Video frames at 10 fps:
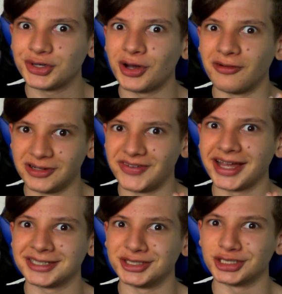of
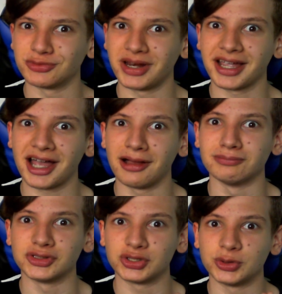advantages when it
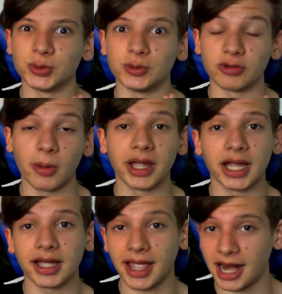comes to
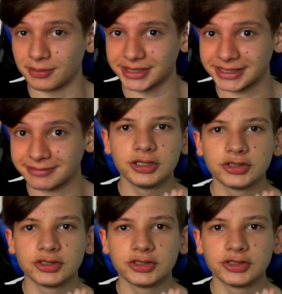growing cannabis.